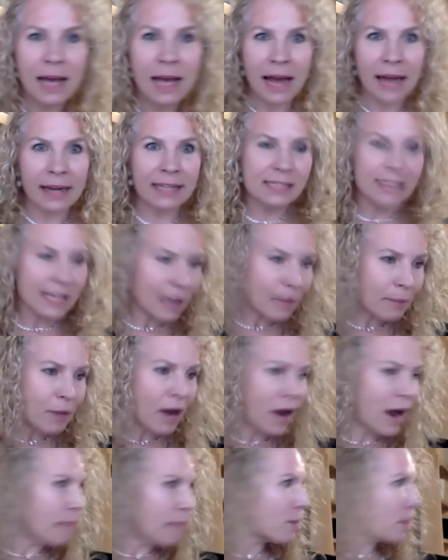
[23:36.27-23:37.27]
And he's like, I'm
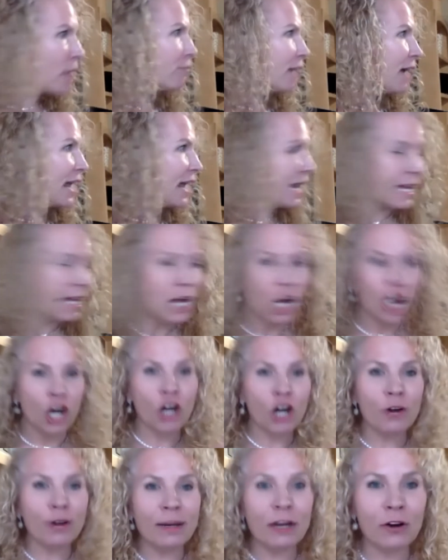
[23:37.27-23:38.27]
not, I'm not ready.
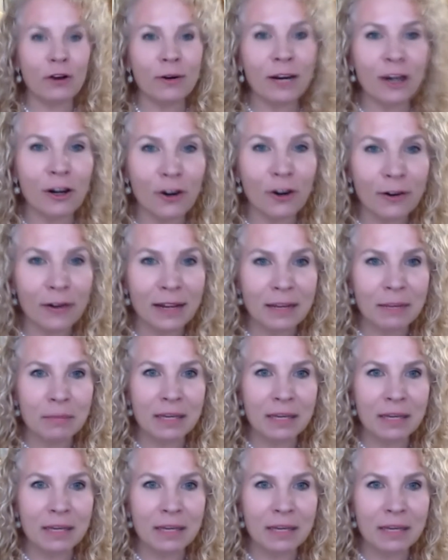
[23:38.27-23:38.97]
Hurry, hurry, hurry.